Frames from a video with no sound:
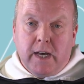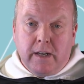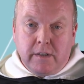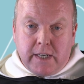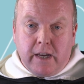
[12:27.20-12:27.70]

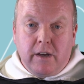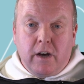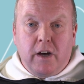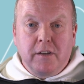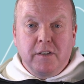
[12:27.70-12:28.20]
And thank
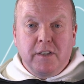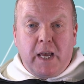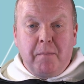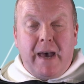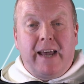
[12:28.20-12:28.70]
God
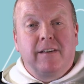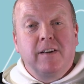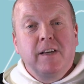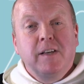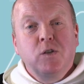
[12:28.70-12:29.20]
they met
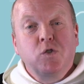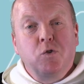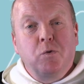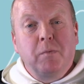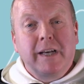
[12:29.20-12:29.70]

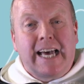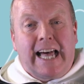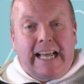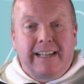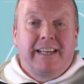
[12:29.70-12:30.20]
some
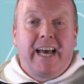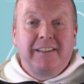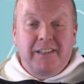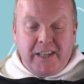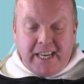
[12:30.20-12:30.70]
cat
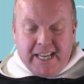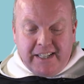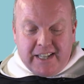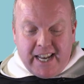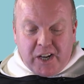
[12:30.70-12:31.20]
Catholic
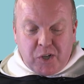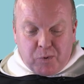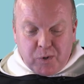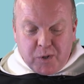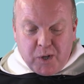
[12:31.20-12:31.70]

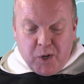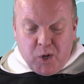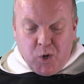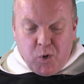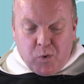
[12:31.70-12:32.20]
intellectuals
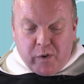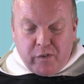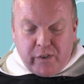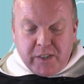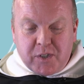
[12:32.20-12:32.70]
who
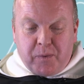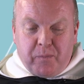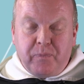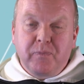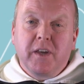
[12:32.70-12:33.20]
convinced
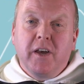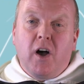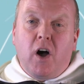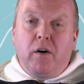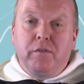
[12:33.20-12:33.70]
them
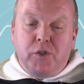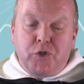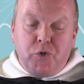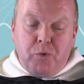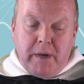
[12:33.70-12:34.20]
of the
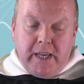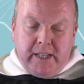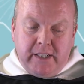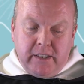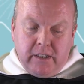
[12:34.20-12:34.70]
true
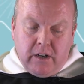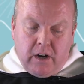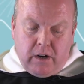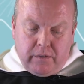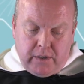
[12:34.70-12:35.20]
meaning
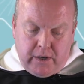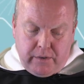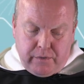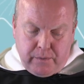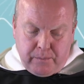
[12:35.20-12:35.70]
of
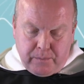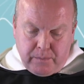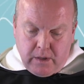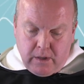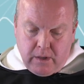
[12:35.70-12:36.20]
life.
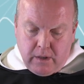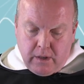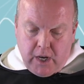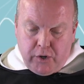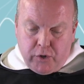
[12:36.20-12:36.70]

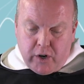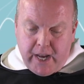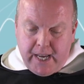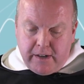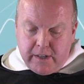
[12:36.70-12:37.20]
Another
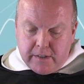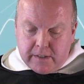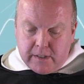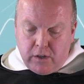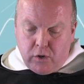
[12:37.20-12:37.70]

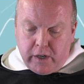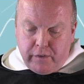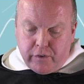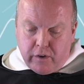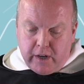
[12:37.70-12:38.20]
atheist
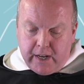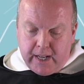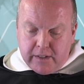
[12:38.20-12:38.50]
looking for an